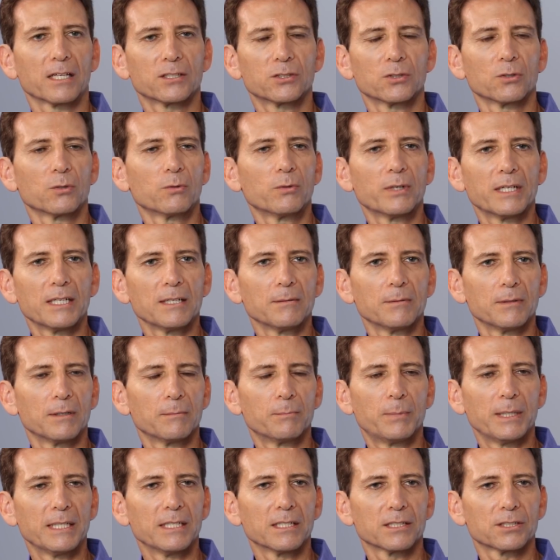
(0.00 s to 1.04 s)
has already
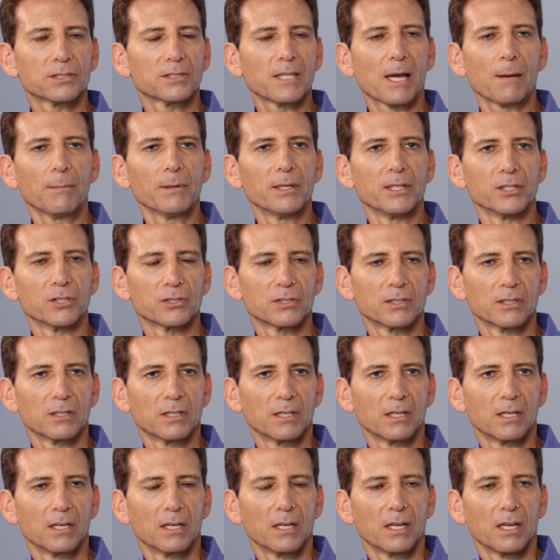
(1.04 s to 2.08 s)
been established,
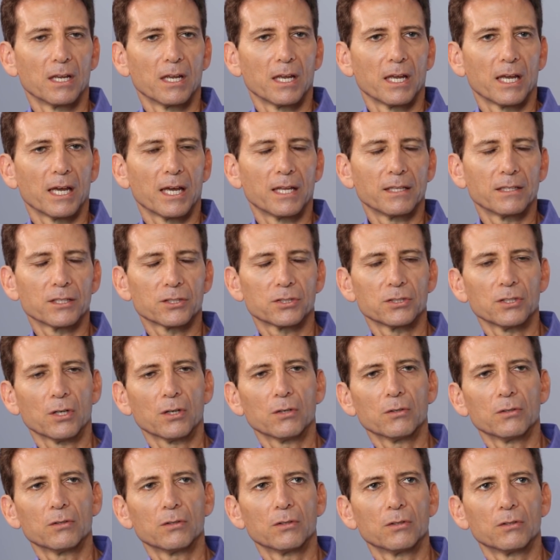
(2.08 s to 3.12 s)
and there's
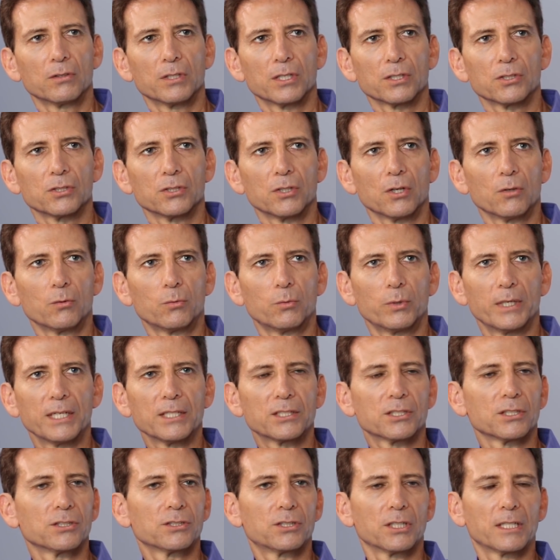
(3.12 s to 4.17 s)
no
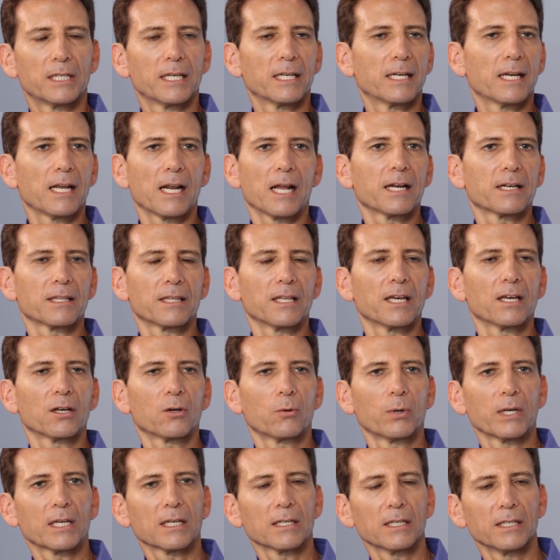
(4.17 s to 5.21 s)
reason to get it out of there
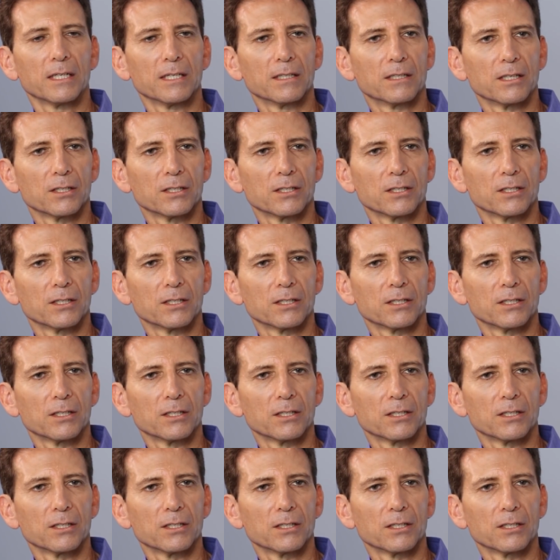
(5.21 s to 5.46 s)
quickly.